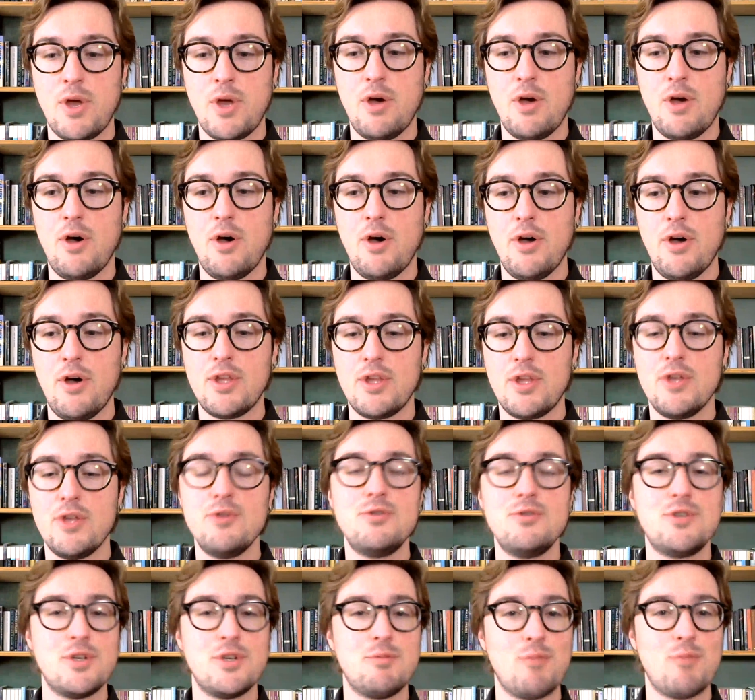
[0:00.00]
a, a,
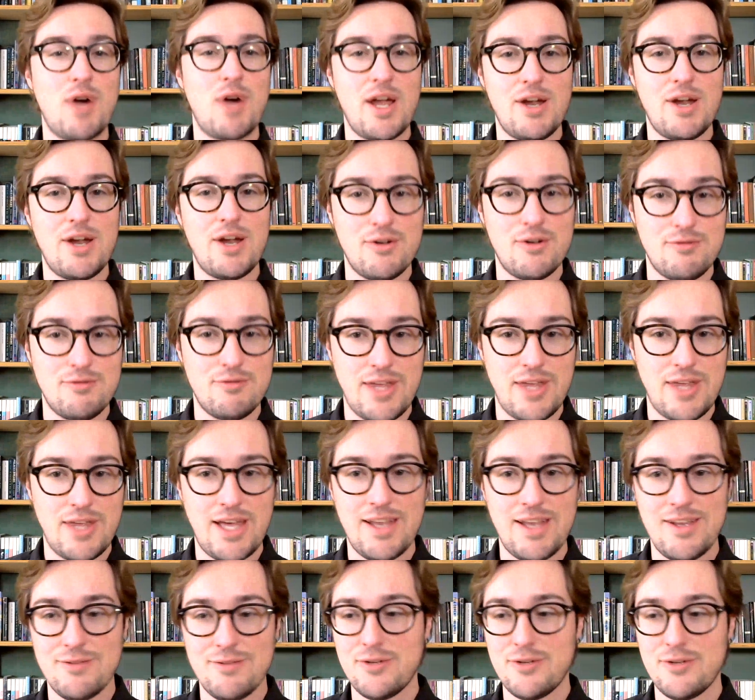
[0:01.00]
huge admirer of
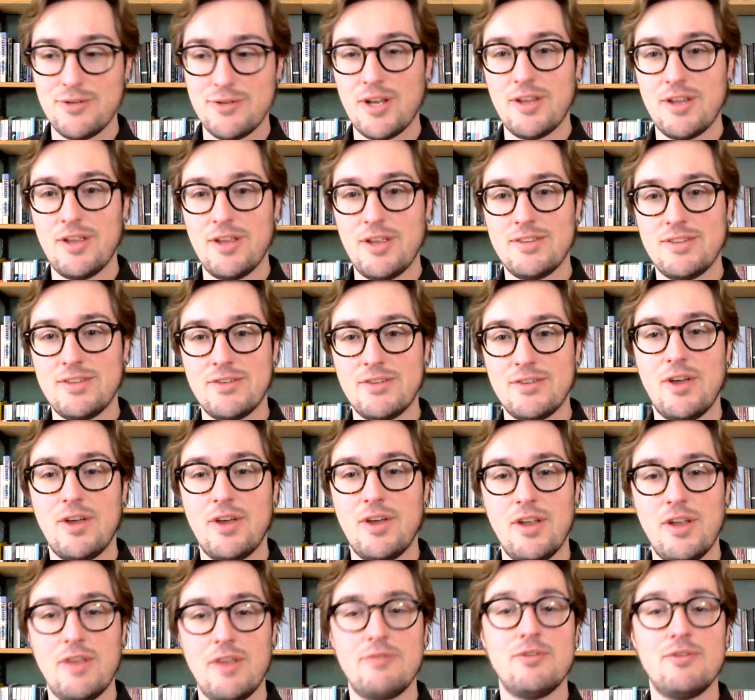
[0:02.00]
that if not it's
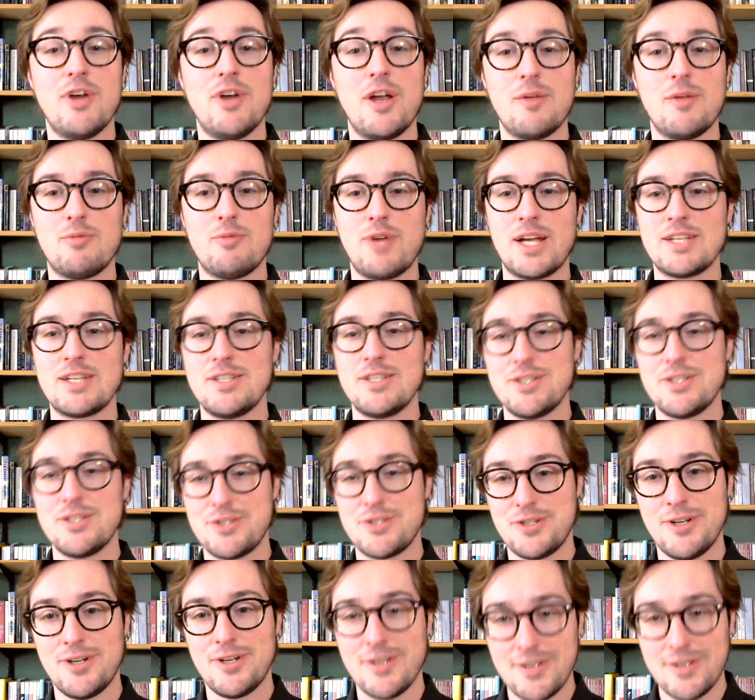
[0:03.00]
uh, if not a
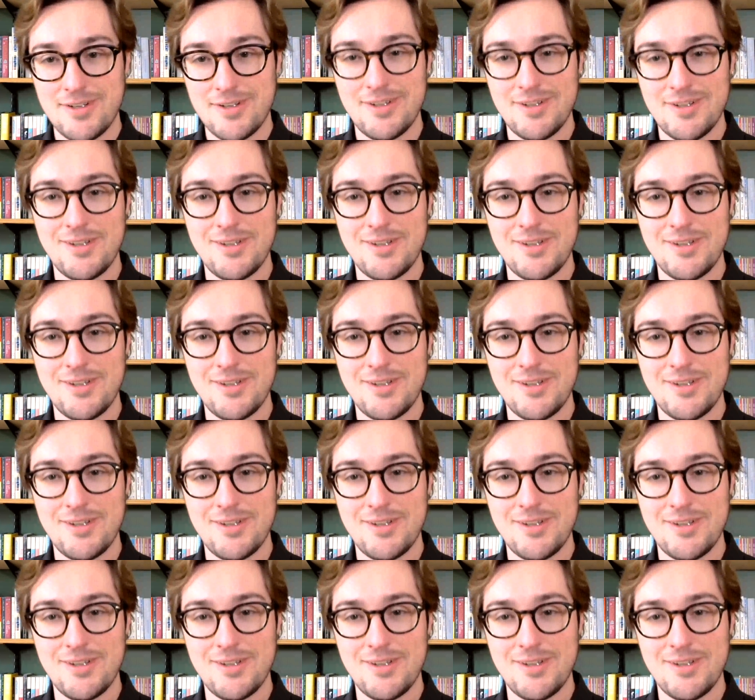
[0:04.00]
practitioner